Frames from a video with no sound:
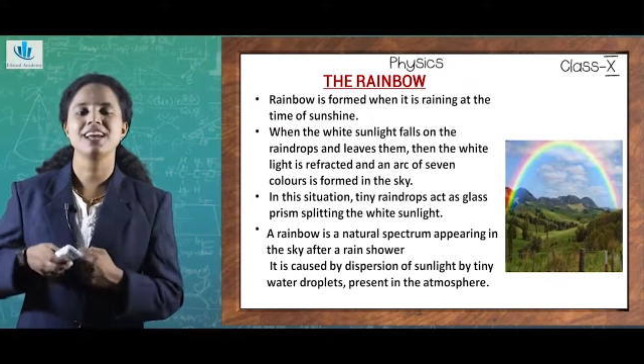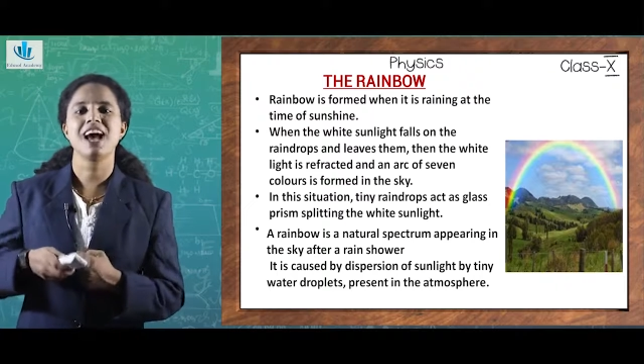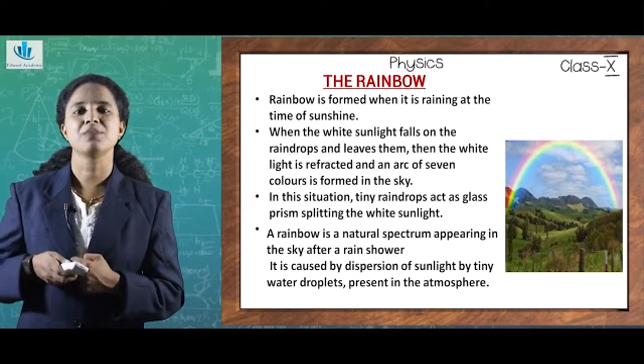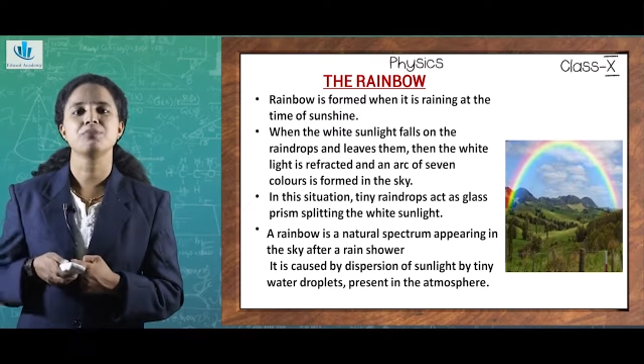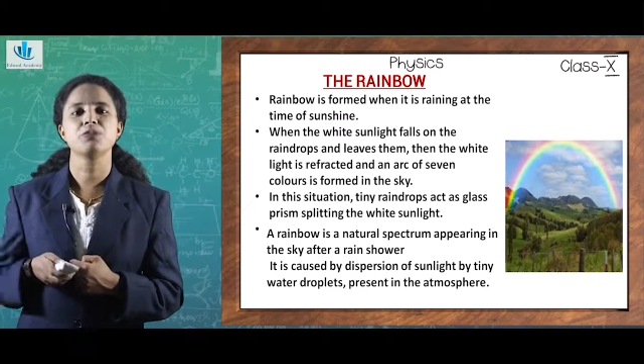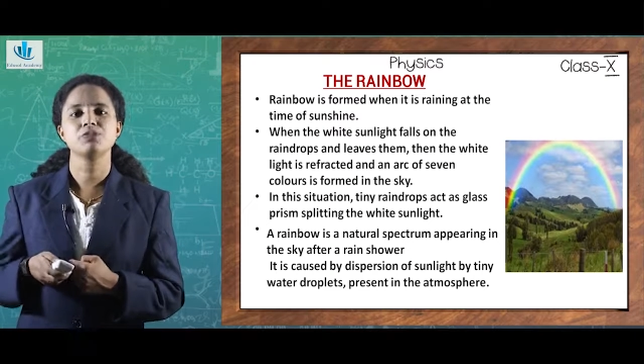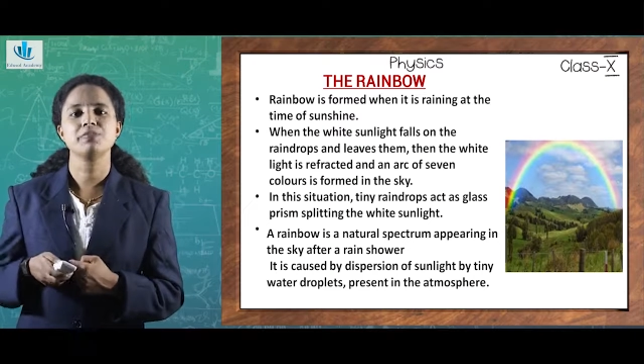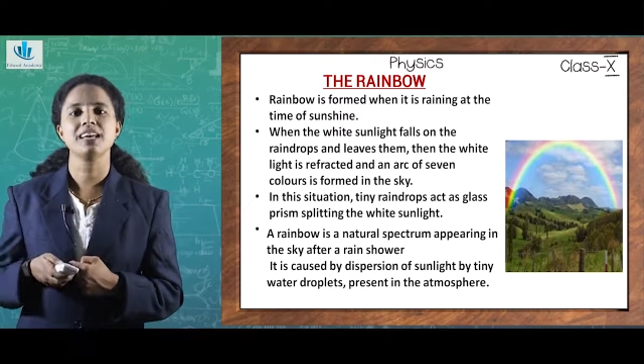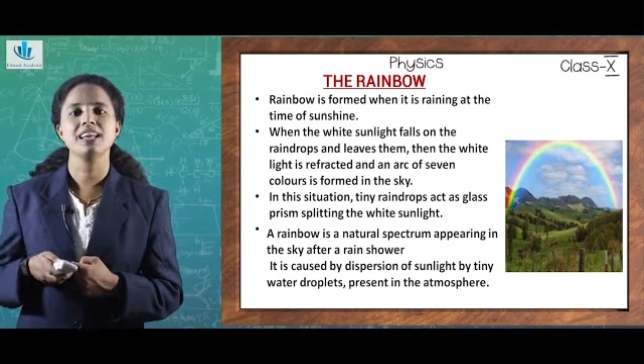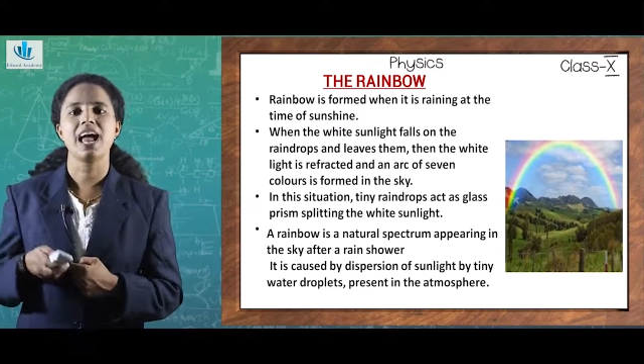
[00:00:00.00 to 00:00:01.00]
the
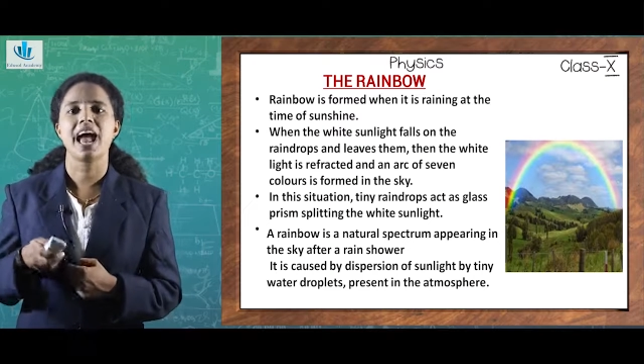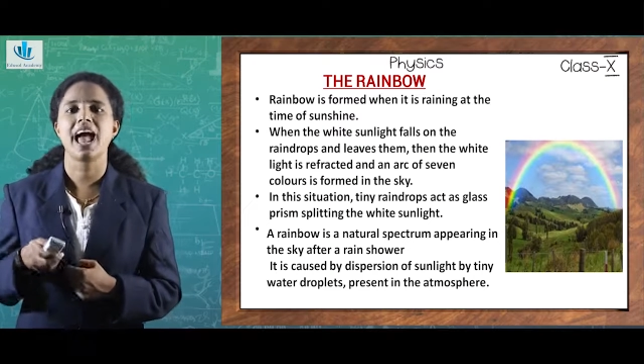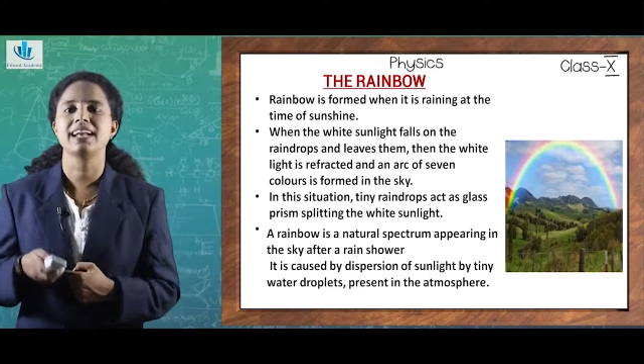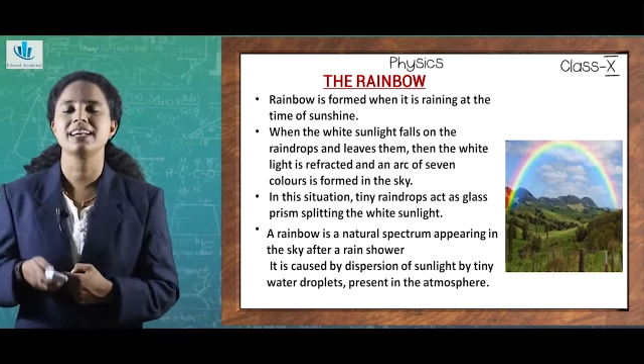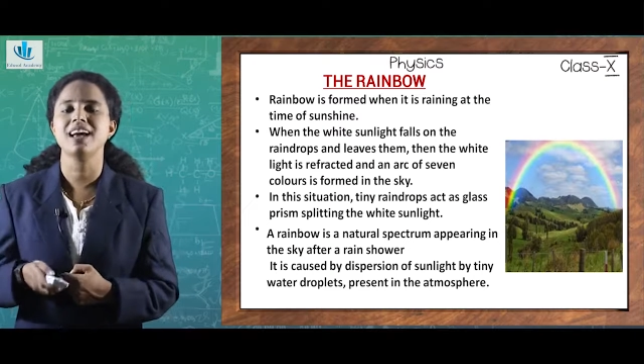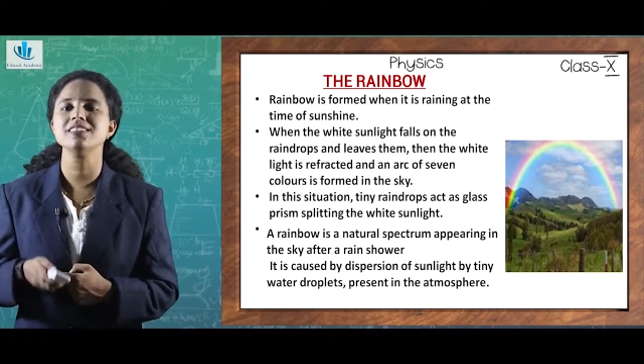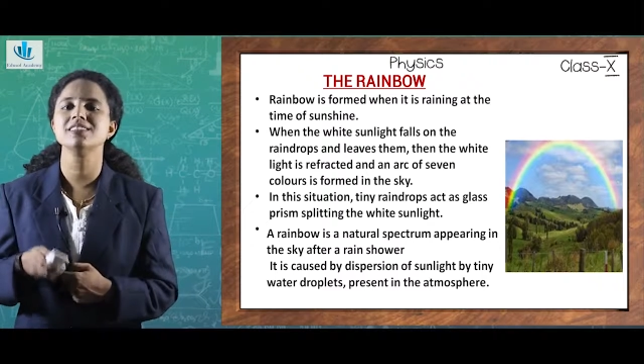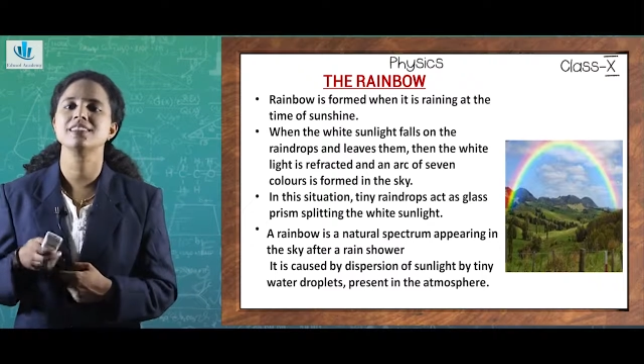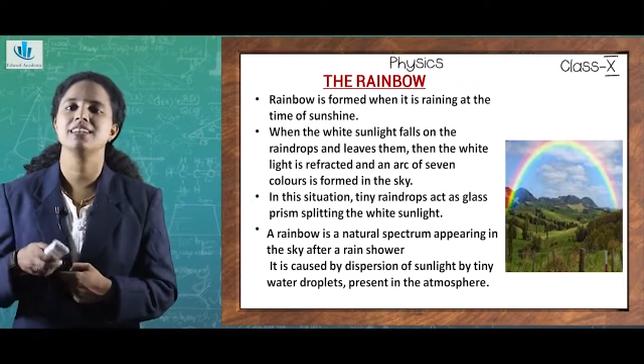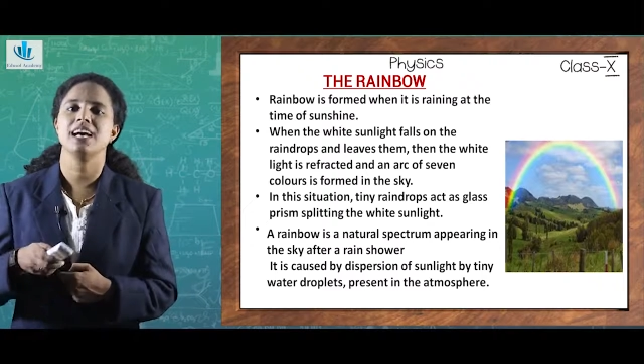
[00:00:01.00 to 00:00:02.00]
atmosphere act
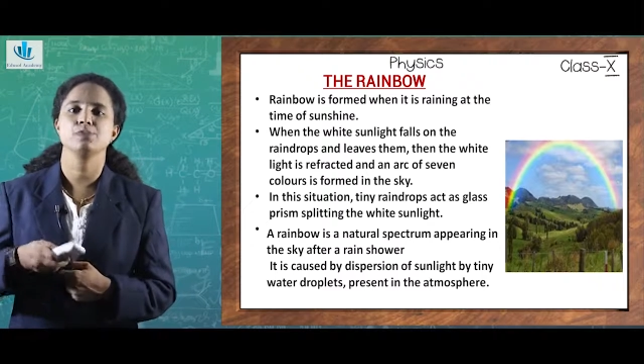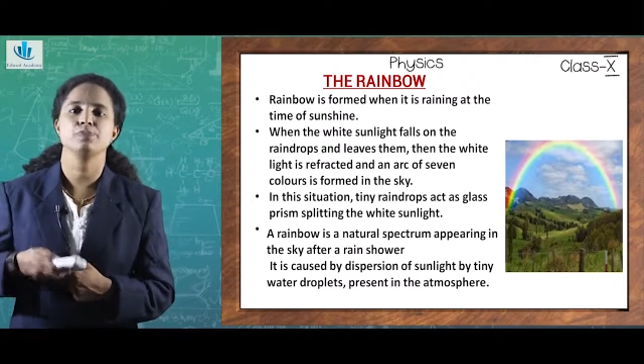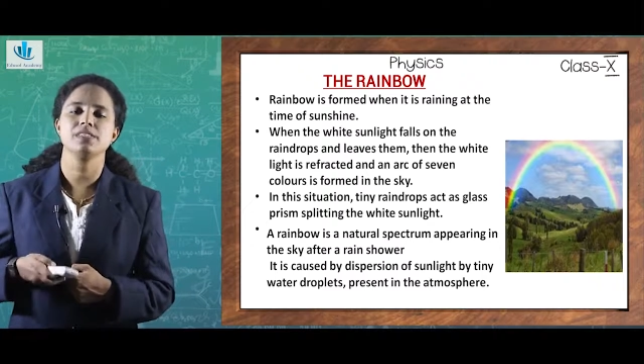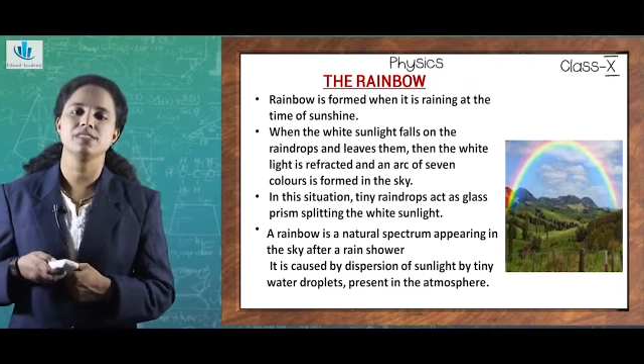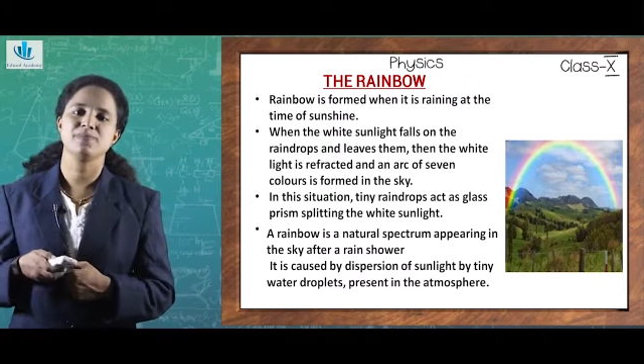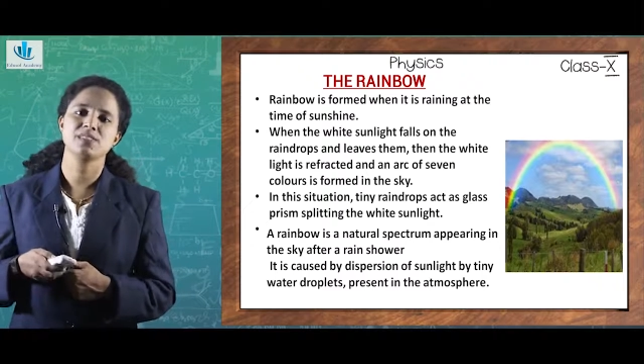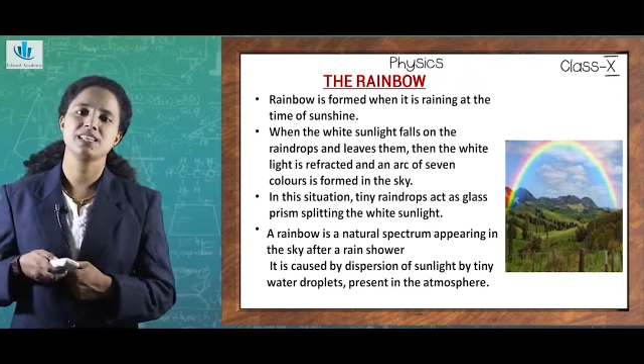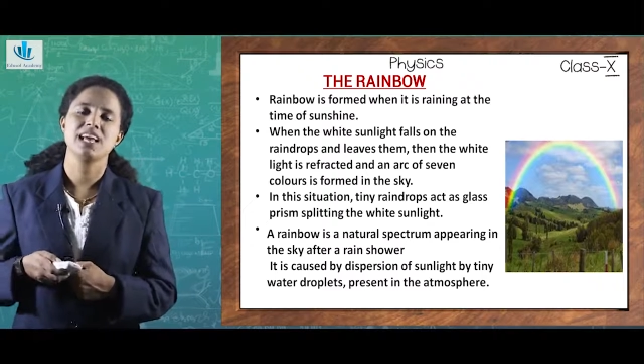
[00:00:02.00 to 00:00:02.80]
as glass prisms